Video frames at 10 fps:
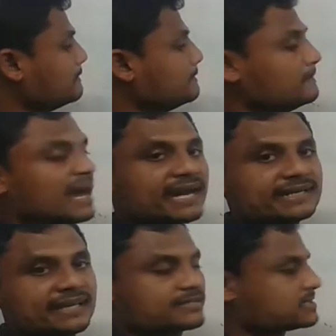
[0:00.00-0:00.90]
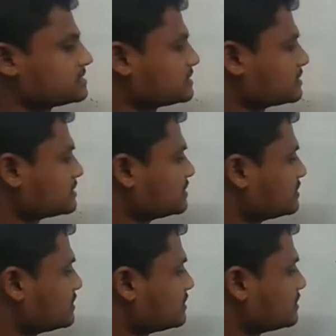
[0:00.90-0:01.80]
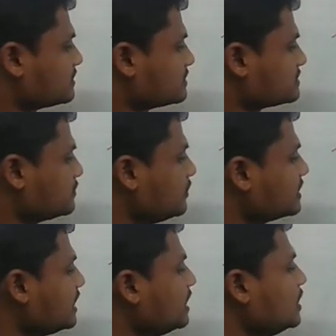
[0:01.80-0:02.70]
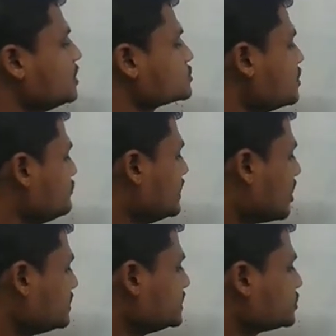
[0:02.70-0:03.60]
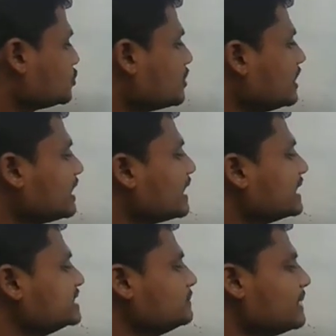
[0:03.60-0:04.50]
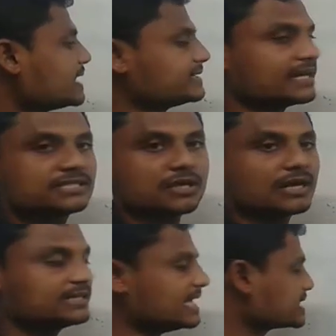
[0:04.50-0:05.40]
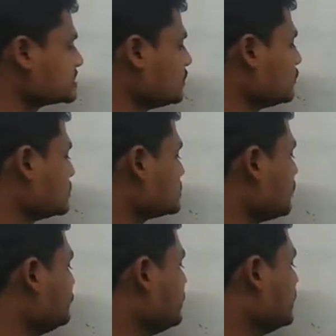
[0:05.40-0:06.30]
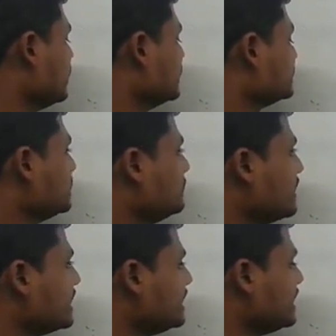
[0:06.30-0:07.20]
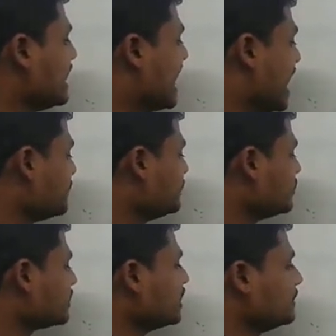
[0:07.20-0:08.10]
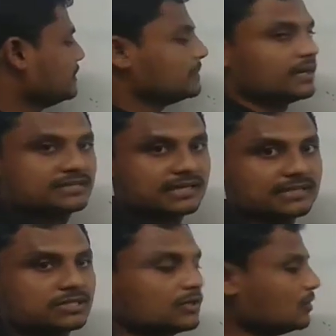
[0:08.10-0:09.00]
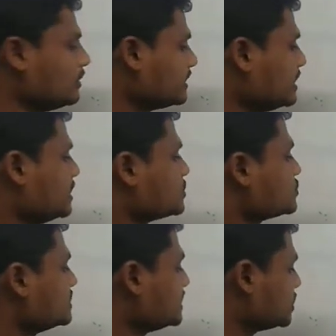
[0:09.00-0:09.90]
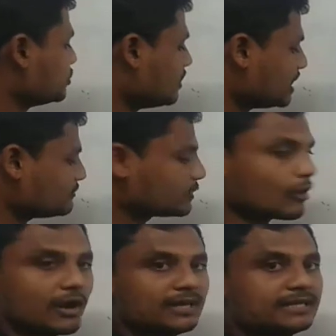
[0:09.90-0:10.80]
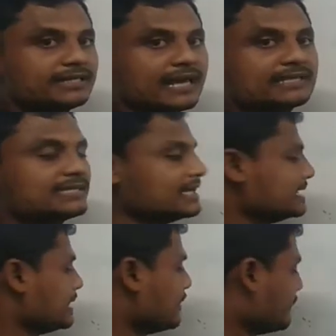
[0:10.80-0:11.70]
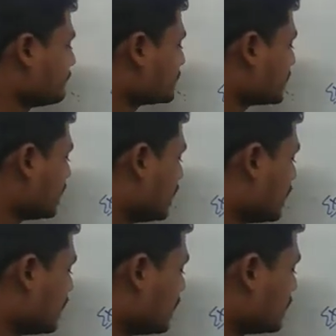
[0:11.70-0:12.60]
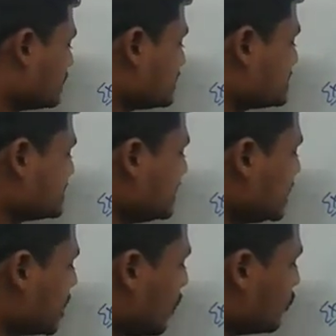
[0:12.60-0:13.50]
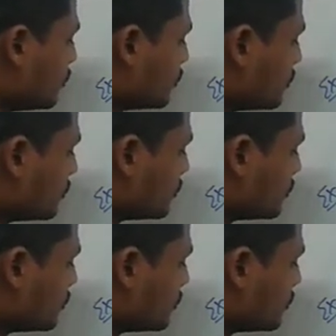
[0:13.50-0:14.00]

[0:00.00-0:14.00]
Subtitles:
marraters. Okay, so we have the dugong and the marraters are the examples of the marine herbivore mammals, guys. Okay, so the dugong we call it as the sea cow.